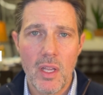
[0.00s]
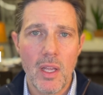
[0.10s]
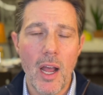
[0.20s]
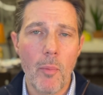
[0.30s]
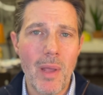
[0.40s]

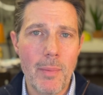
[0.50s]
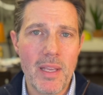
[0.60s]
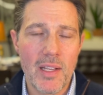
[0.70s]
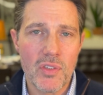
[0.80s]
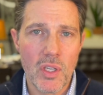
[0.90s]
Now, it may be
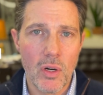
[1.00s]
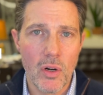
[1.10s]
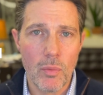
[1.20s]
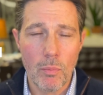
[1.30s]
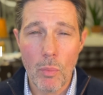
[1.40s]

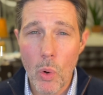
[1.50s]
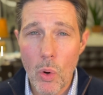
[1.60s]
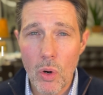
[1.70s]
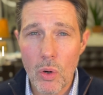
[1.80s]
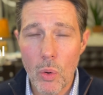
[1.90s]
considered
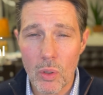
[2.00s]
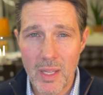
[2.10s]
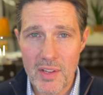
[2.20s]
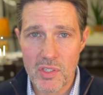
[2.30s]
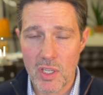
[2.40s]
more or less